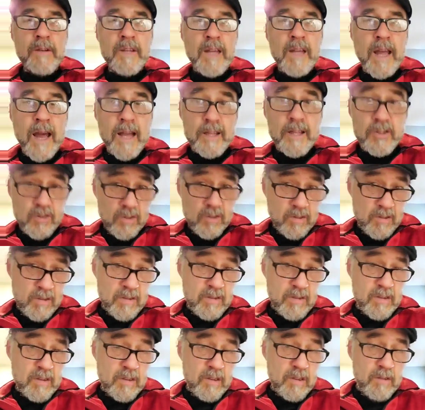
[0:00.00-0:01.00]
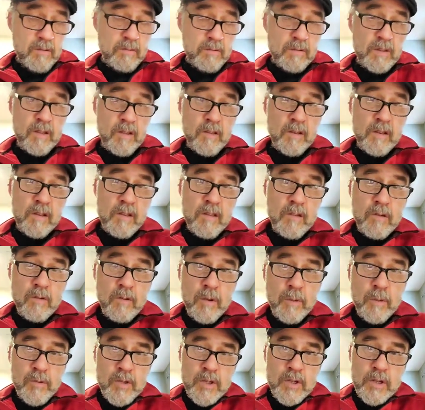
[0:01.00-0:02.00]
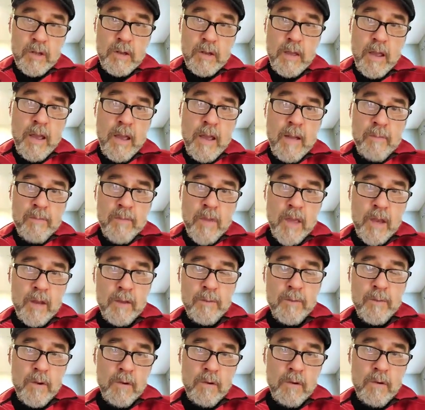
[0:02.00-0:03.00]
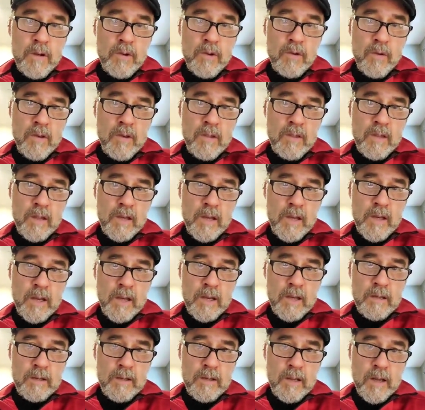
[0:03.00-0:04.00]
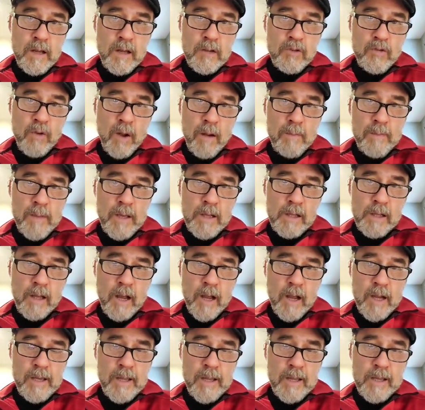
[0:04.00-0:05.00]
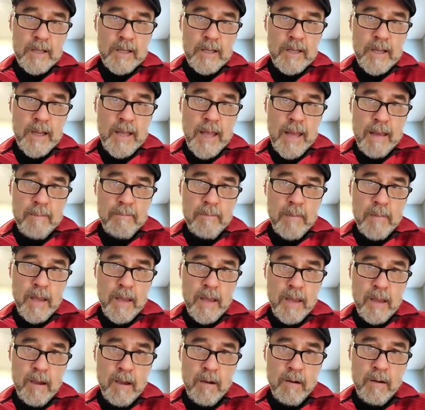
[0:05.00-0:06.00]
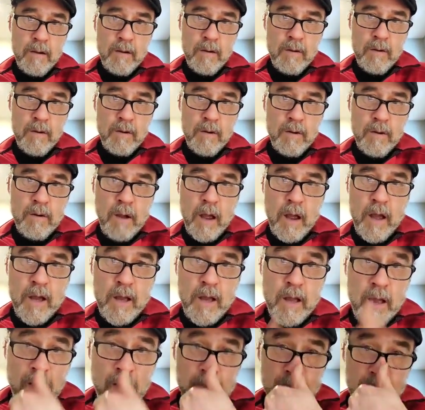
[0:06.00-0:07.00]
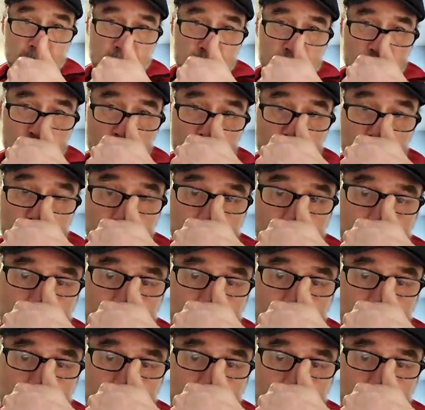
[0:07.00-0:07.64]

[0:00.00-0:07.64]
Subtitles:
attached the SKU to the description. And if you're interested in it, drop me a line. You can DM me here or shoot